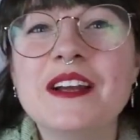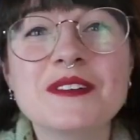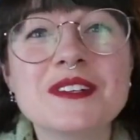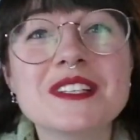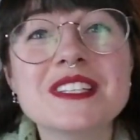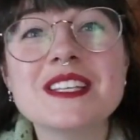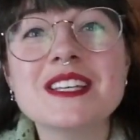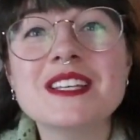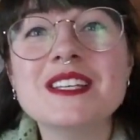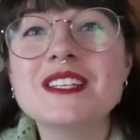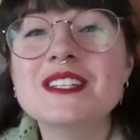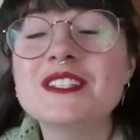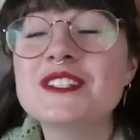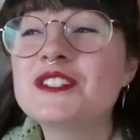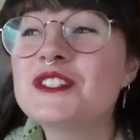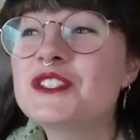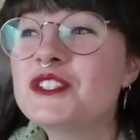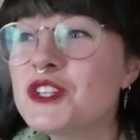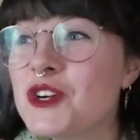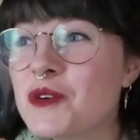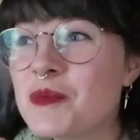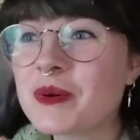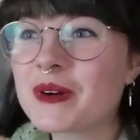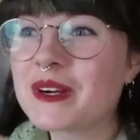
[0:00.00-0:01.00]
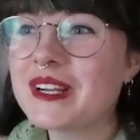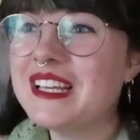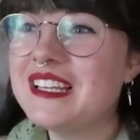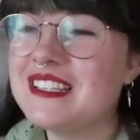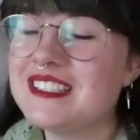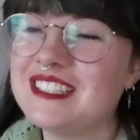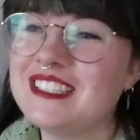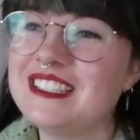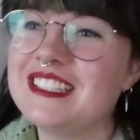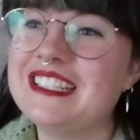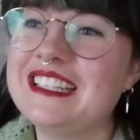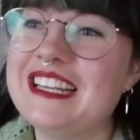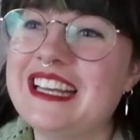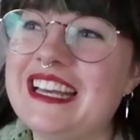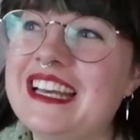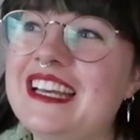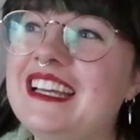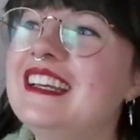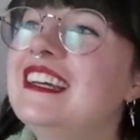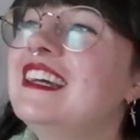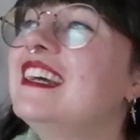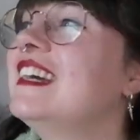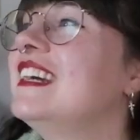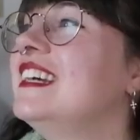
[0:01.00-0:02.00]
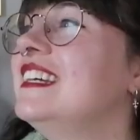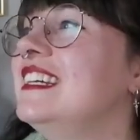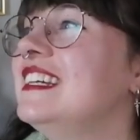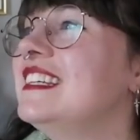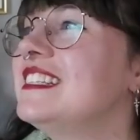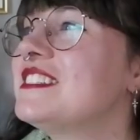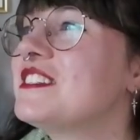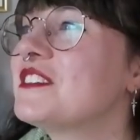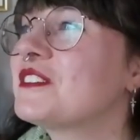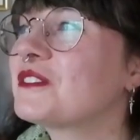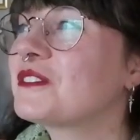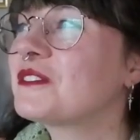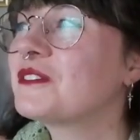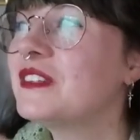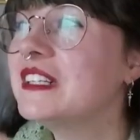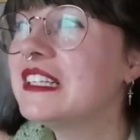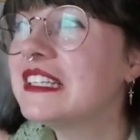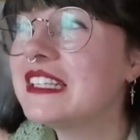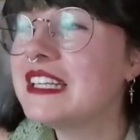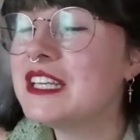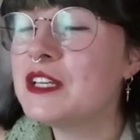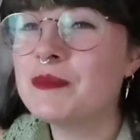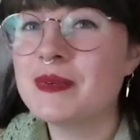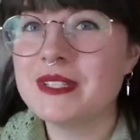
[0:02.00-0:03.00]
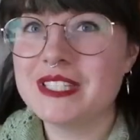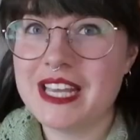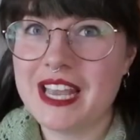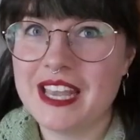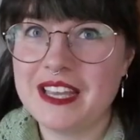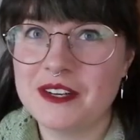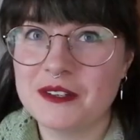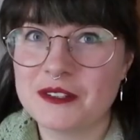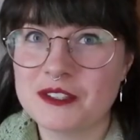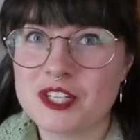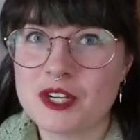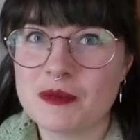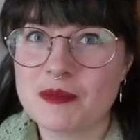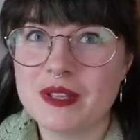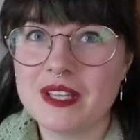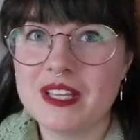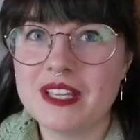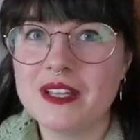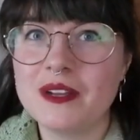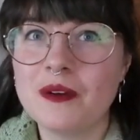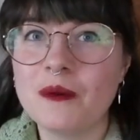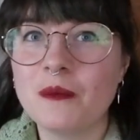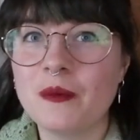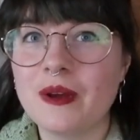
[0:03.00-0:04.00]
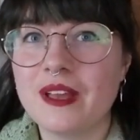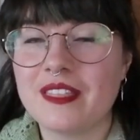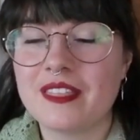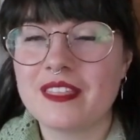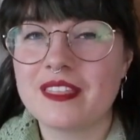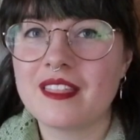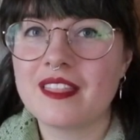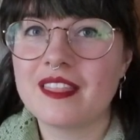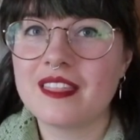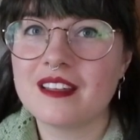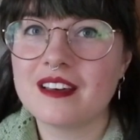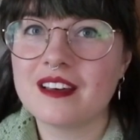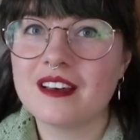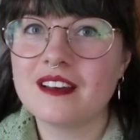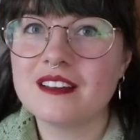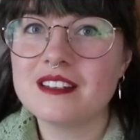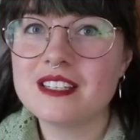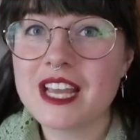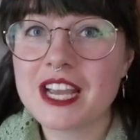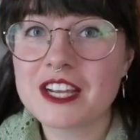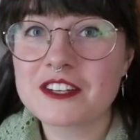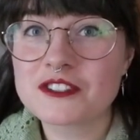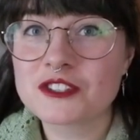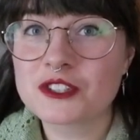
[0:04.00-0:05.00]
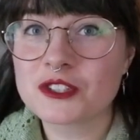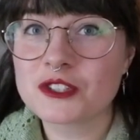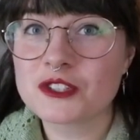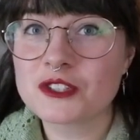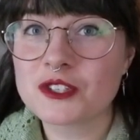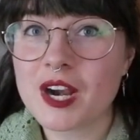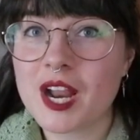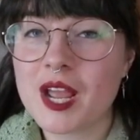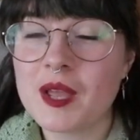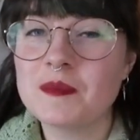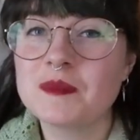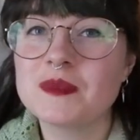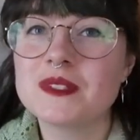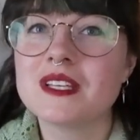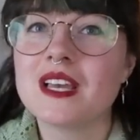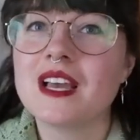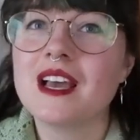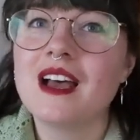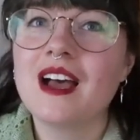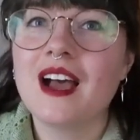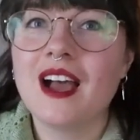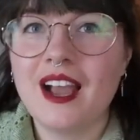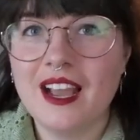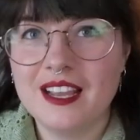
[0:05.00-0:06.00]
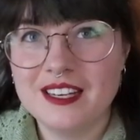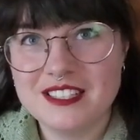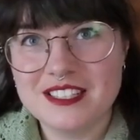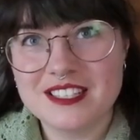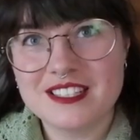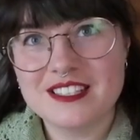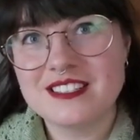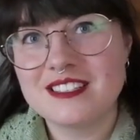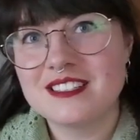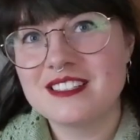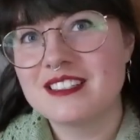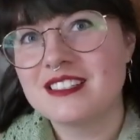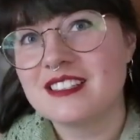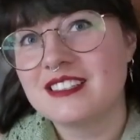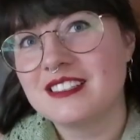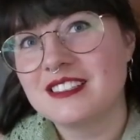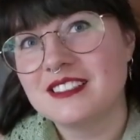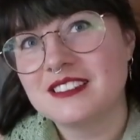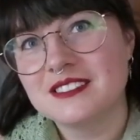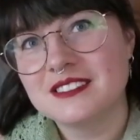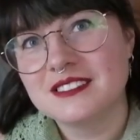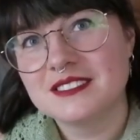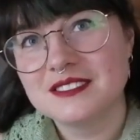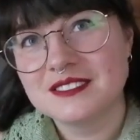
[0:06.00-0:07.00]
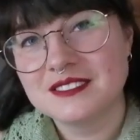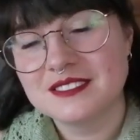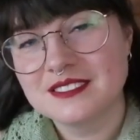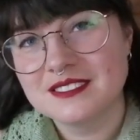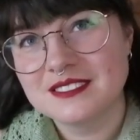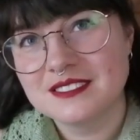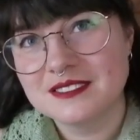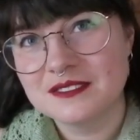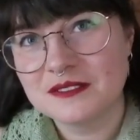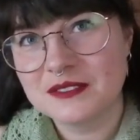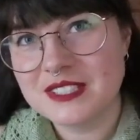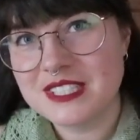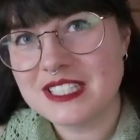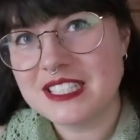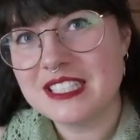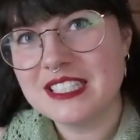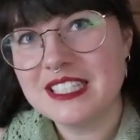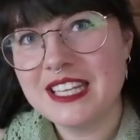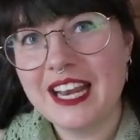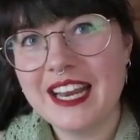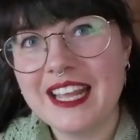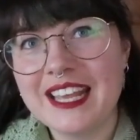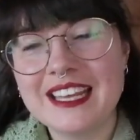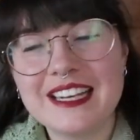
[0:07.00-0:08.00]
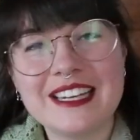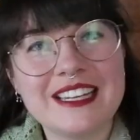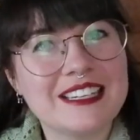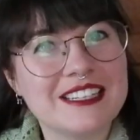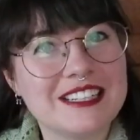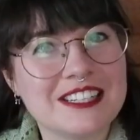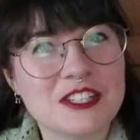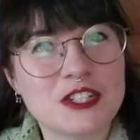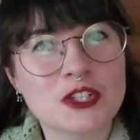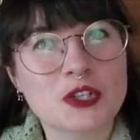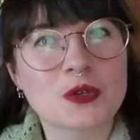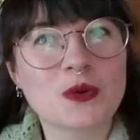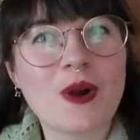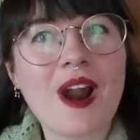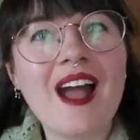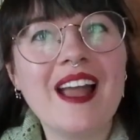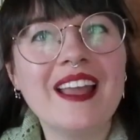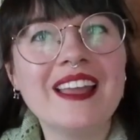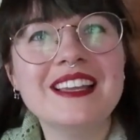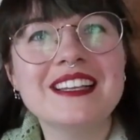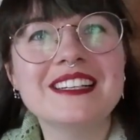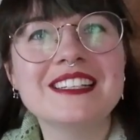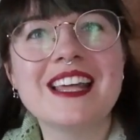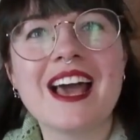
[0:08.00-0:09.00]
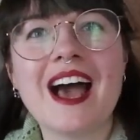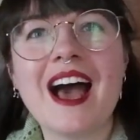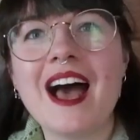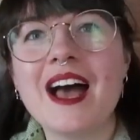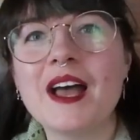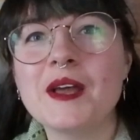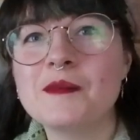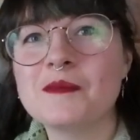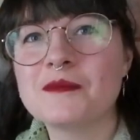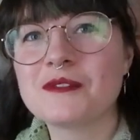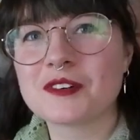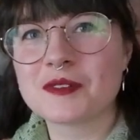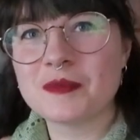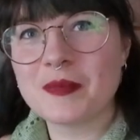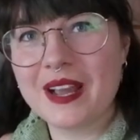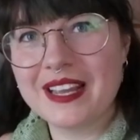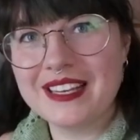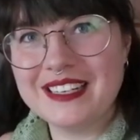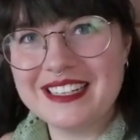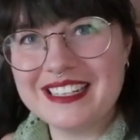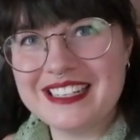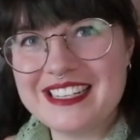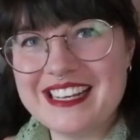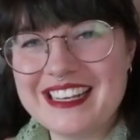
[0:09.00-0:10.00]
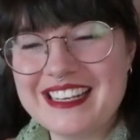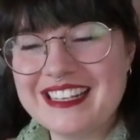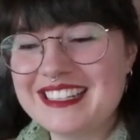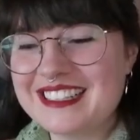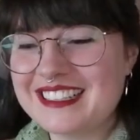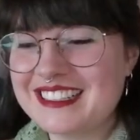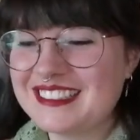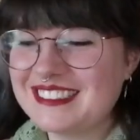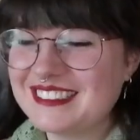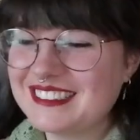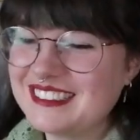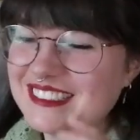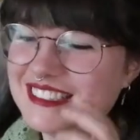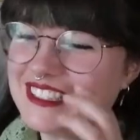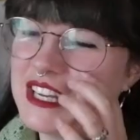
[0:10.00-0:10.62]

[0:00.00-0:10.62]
it was super easy to knit. It's really potato chippy with the texture stripes. I just was knitting it in a trying time for my knitting.